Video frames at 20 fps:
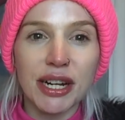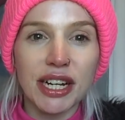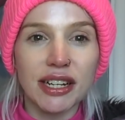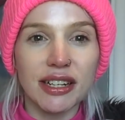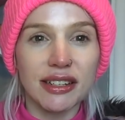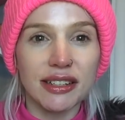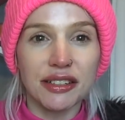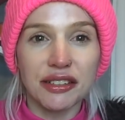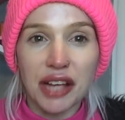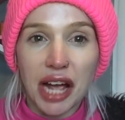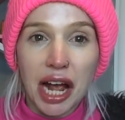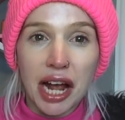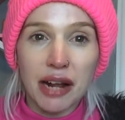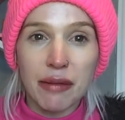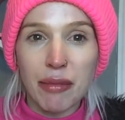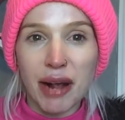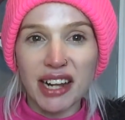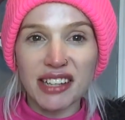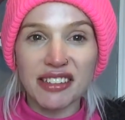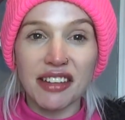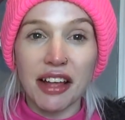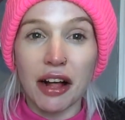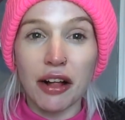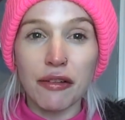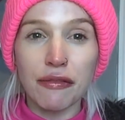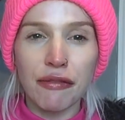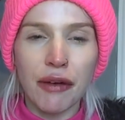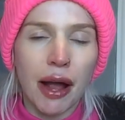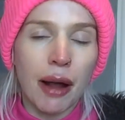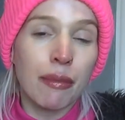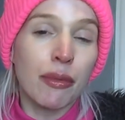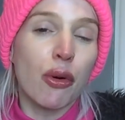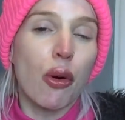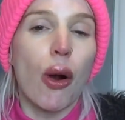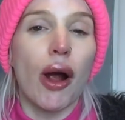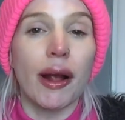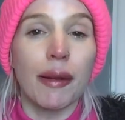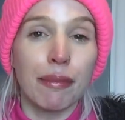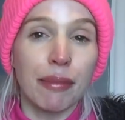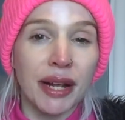because I myself am
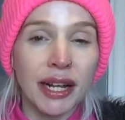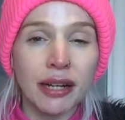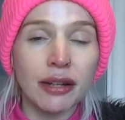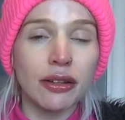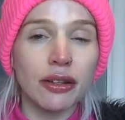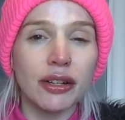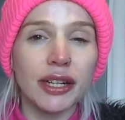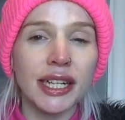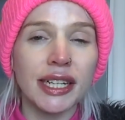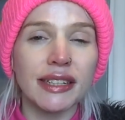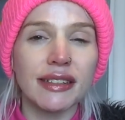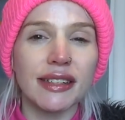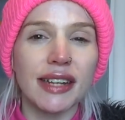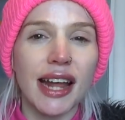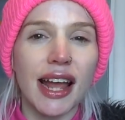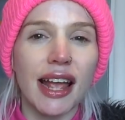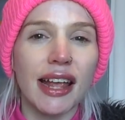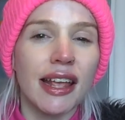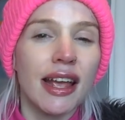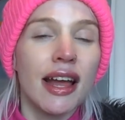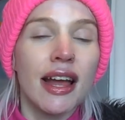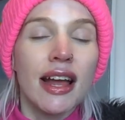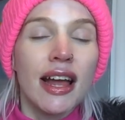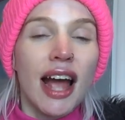quite pink looking today.